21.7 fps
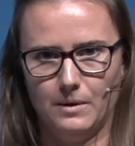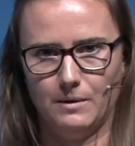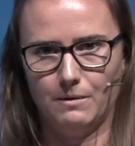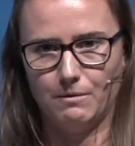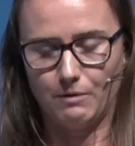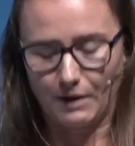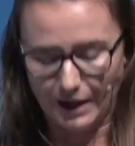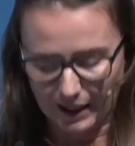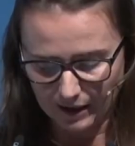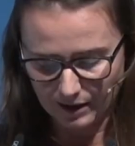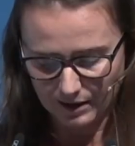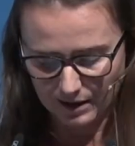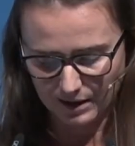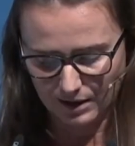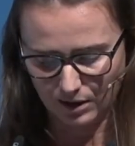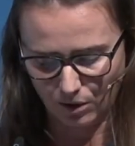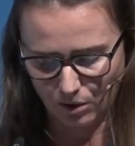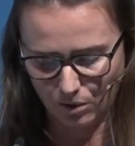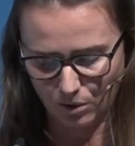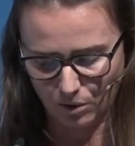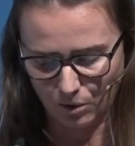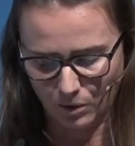right?
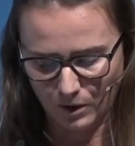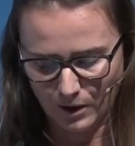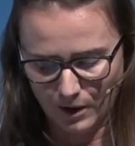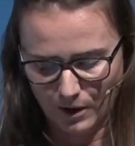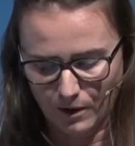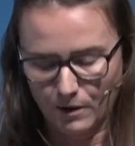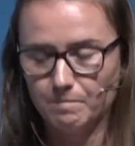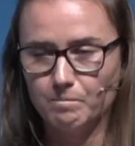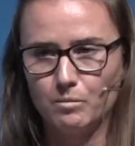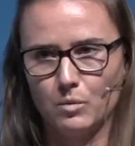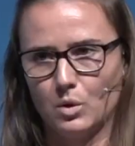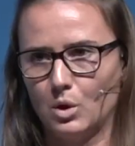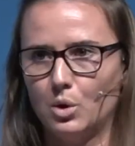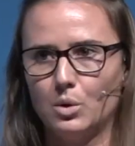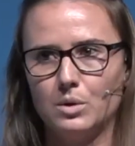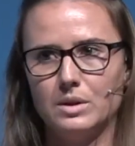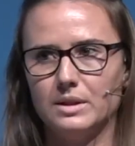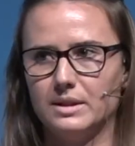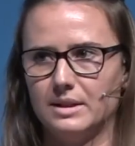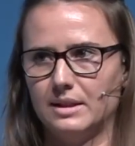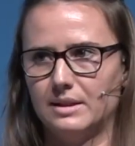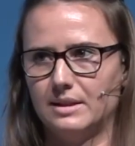So who
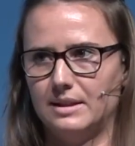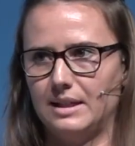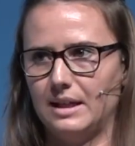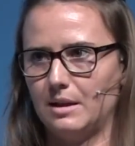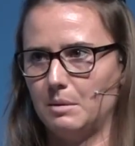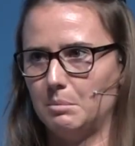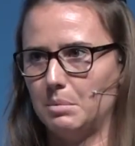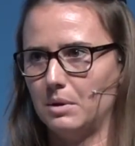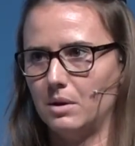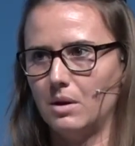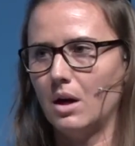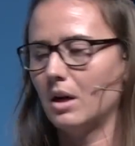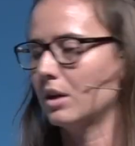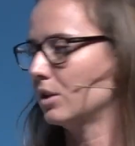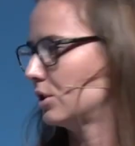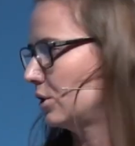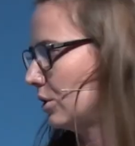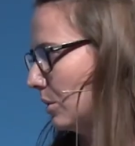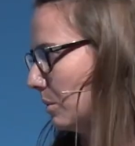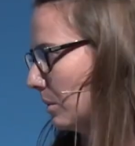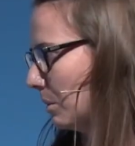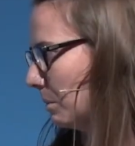does this data belong
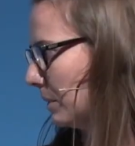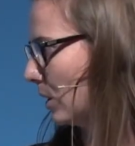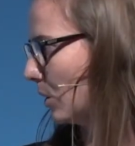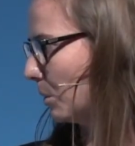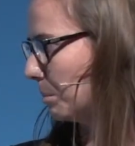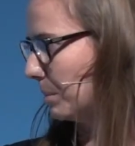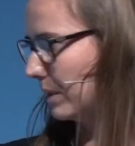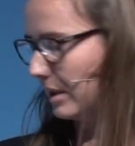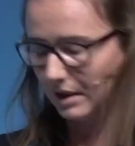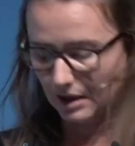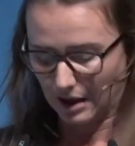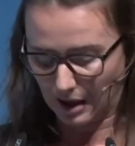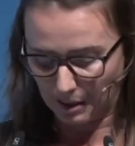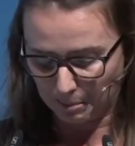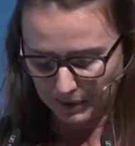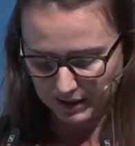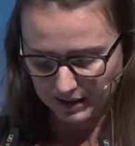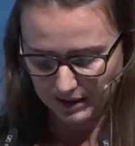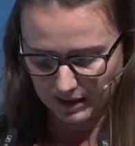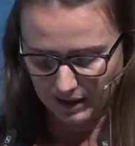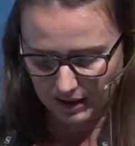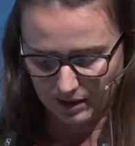to when we open it up?
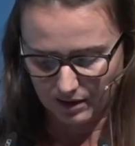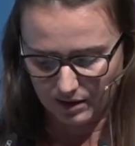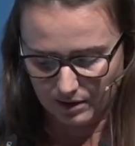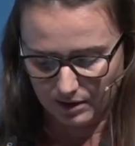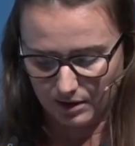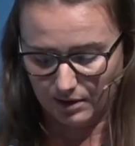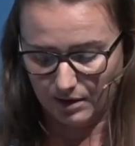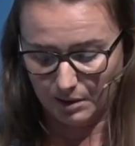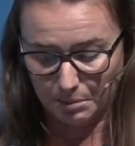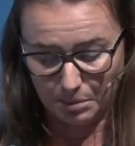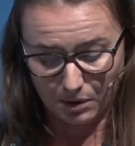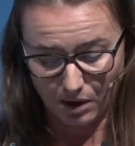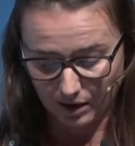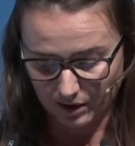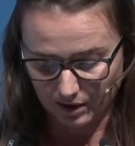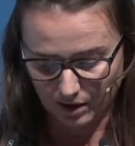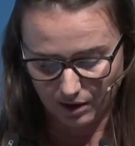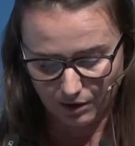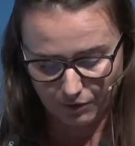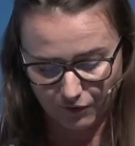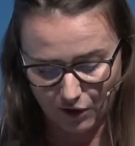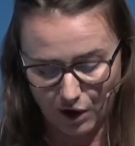Does it belong to
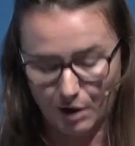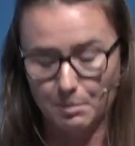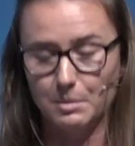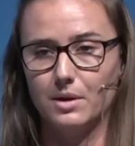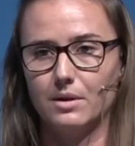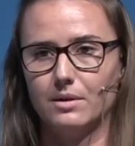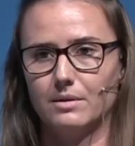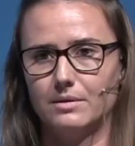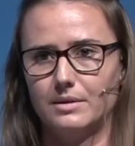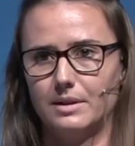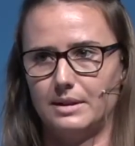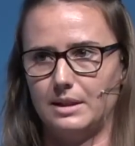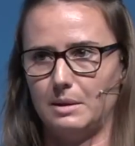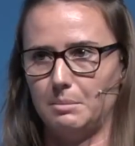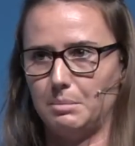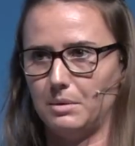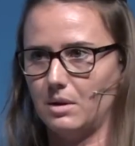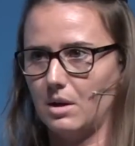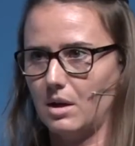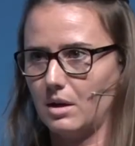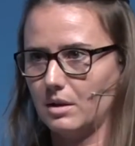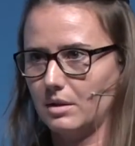the farmer? Does it
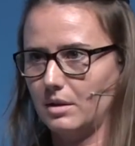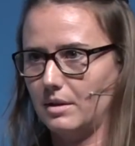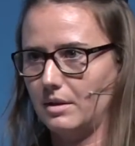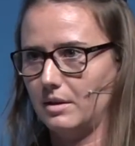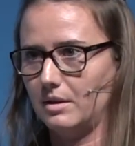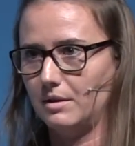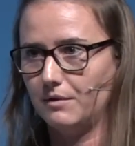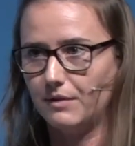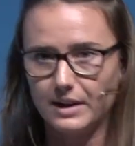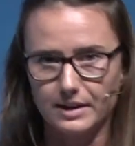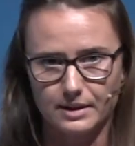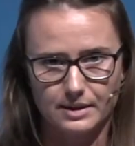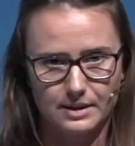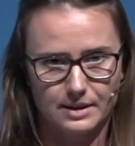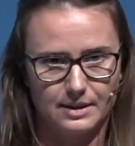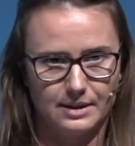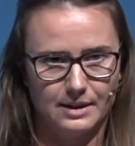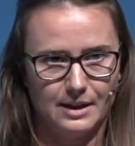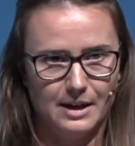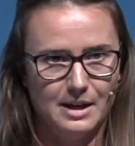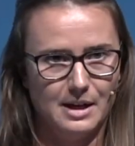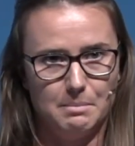belong to the
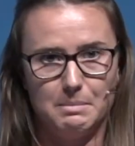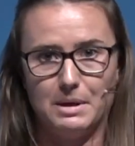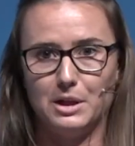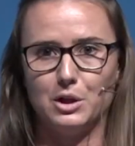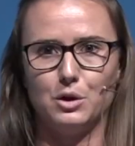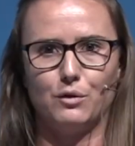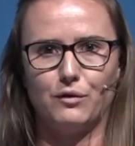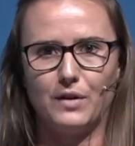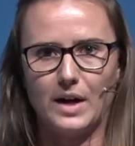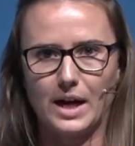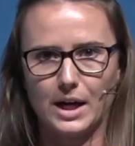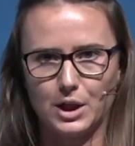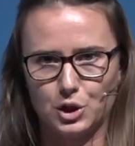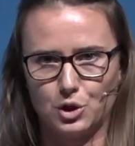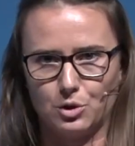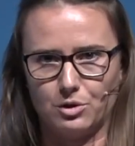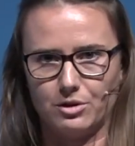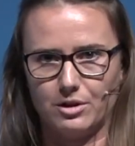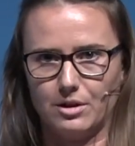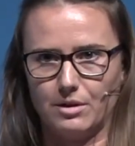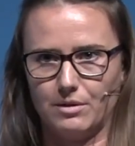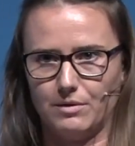device
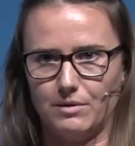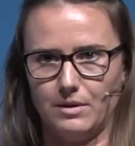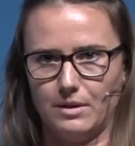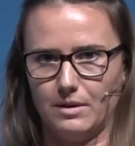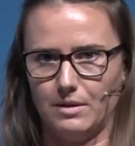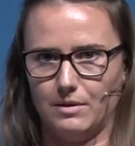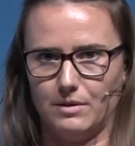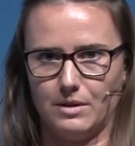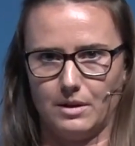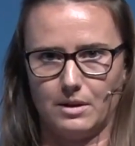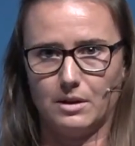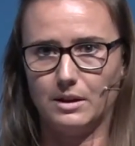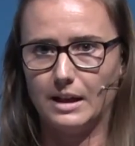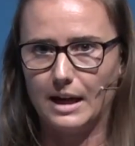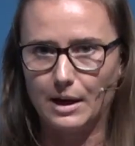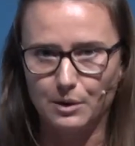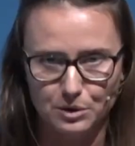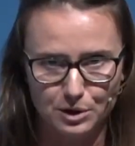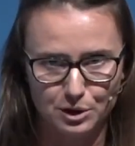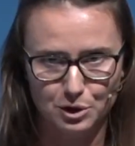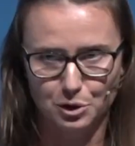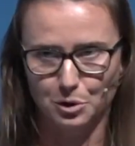manufacturer, the
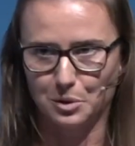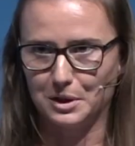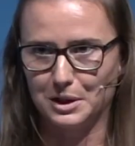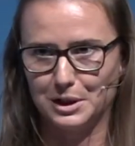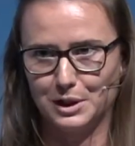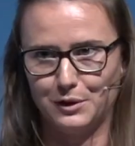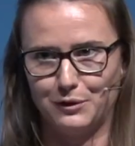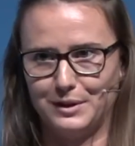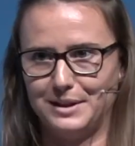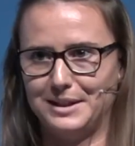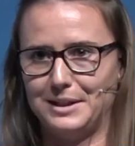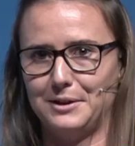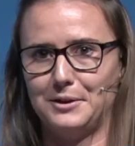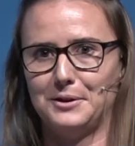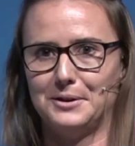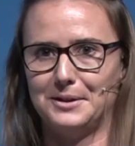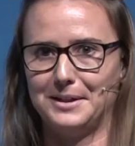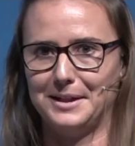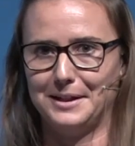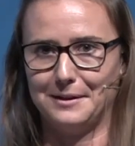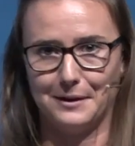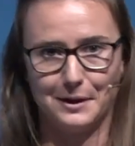cloud storage
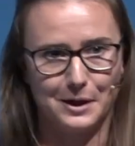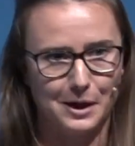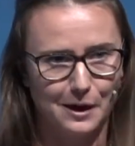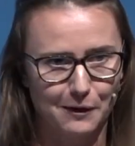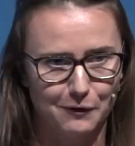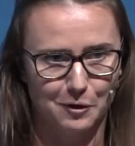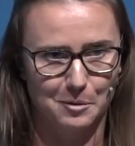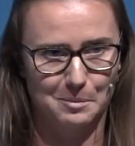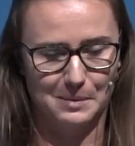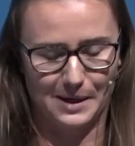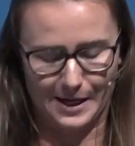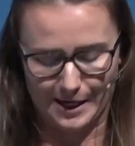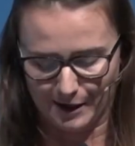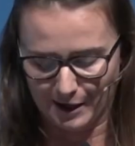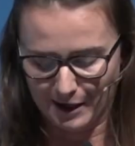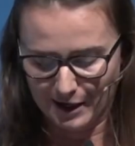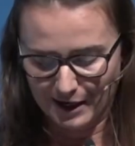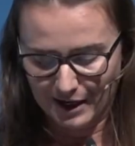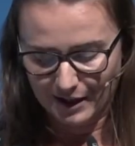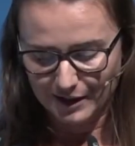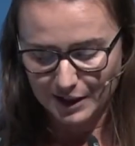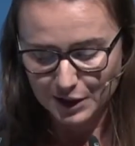facility, the government?
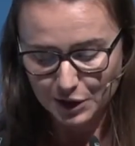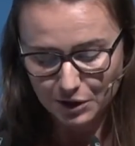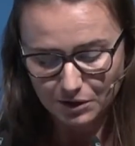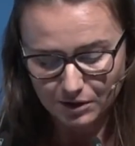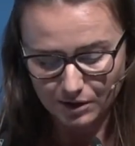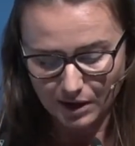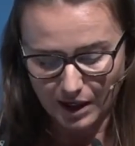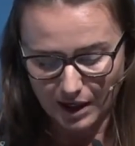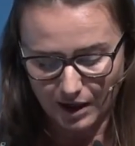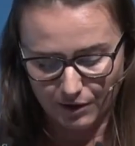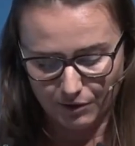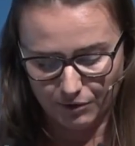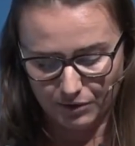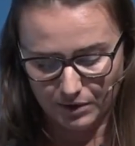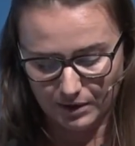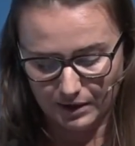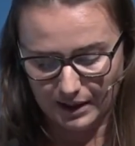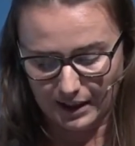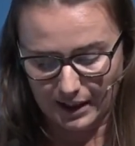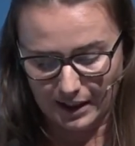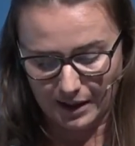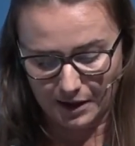These are a lot of
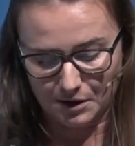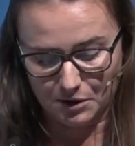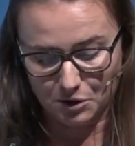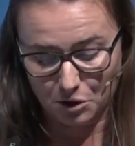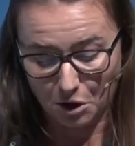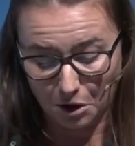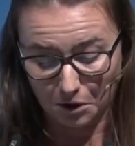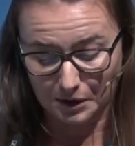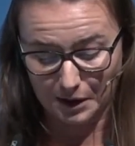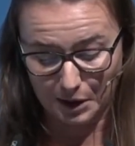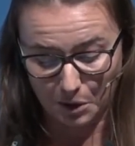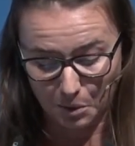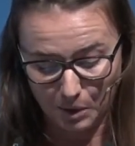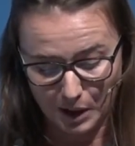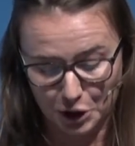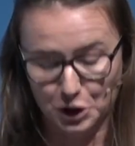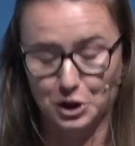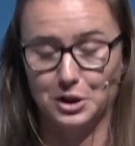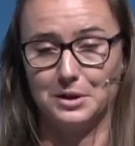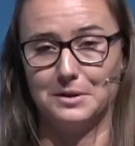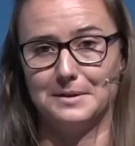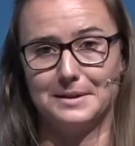really gnarly
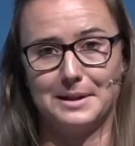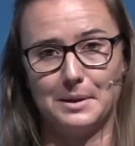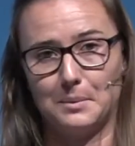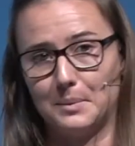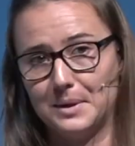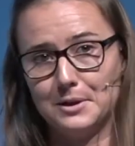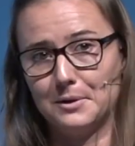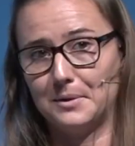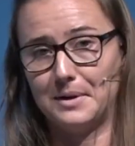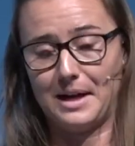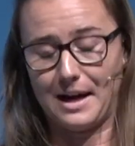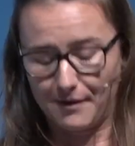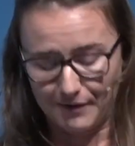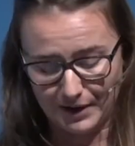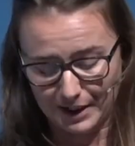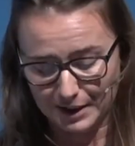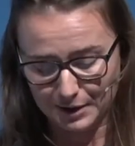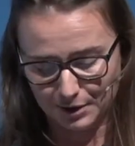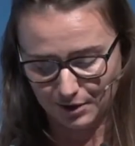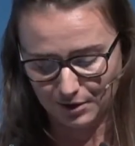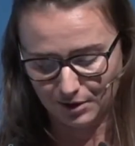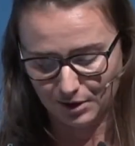questions that we don't have
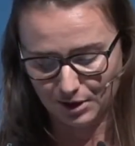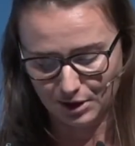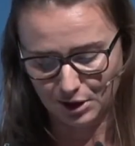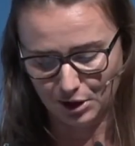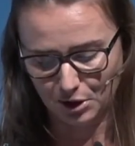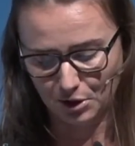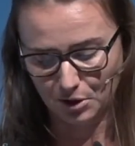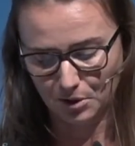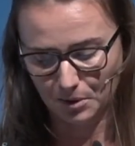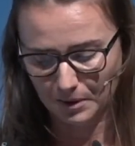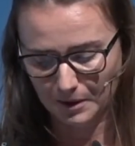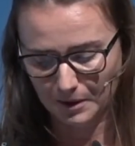answers to.